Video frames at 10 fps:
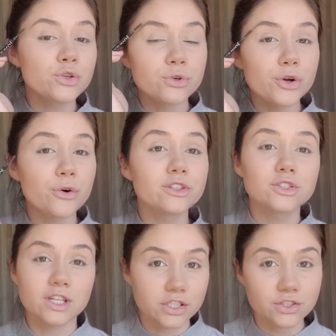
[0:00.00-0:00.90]
you're not going to
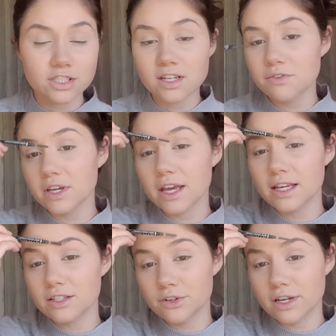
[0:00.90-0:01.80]
get your certificate
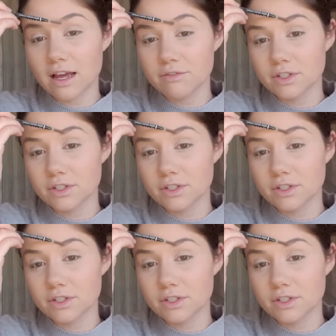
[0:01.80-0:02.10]
and you're going to have to